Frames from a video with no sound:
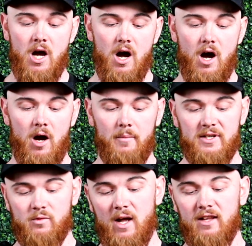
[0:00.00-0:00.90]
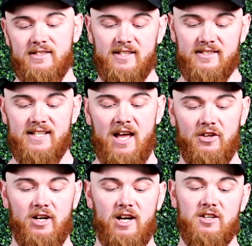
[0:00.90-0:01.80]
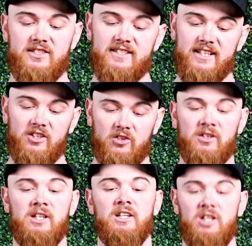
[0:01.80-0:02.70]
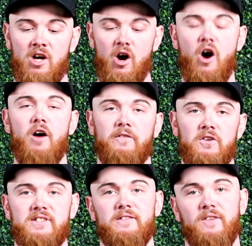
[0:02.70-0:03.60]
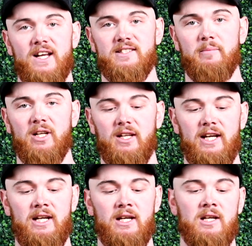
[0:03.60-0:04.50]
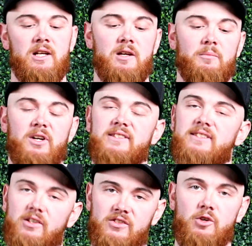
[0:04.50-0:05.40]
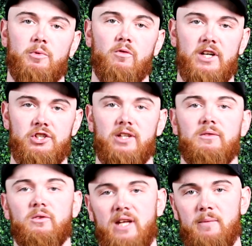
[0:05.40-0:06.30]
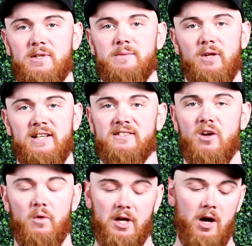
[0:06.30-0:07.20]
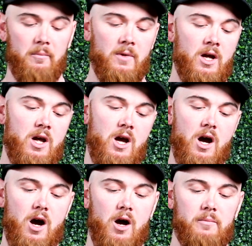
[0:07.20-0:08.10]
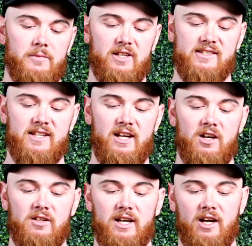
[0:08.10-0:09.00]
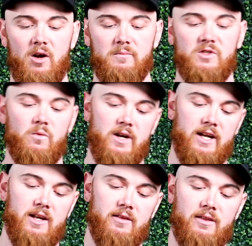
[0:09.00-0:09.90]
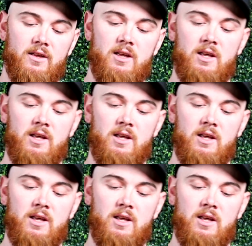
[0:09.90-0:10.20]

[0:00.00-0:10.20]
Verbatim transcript: um, as well as this tether here still offers the flexibility, but it's still super rigid and will keep its place going up. Um, you can see here that it comes with